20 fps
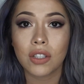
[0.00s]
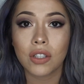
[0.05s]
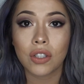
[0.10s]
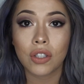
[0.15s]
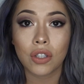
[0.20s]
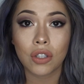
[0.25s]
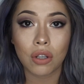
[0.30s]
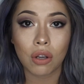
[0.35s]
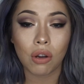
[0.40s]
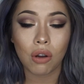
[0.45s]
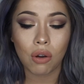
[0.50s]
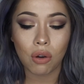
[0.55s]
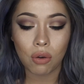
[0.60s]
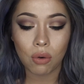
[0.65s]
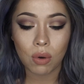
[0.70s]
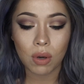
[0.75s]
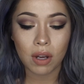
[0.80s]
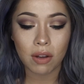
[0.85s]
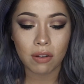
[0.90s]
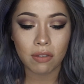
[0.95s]

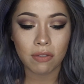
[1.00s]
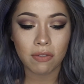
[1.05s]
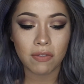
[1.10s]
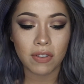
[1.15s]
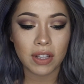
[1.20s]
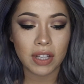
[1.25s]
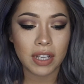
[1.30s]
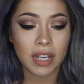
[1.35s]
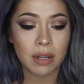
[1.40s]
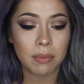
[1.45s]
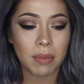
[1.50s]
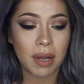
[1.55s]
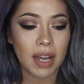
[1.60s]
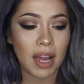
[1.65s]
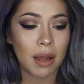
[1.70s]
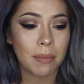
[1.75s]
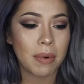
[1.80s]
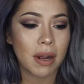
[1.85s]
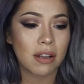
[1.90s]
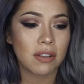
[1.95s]
so filling in
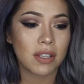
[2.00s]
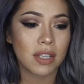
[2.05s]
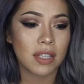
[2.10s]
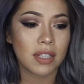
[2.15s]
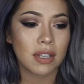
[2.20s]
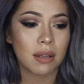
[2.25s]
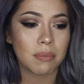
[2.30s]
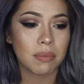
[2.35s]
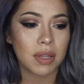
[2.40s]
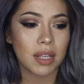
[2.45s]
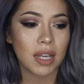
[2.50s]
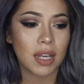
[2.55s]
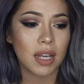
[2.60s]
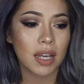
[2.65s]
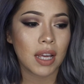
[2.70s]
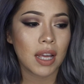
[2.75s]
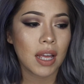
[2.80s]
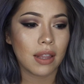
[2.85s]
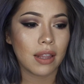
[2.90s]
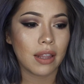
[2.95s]
my eyebrows is
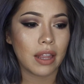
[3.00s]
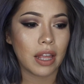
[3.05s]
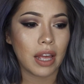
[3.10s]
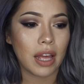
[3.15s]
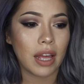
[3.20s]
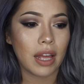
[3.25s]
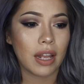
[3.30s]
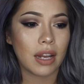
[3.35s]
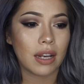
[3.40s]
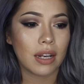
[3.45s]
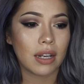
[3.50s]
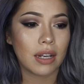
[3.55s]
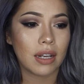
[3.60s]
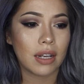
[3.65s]
something that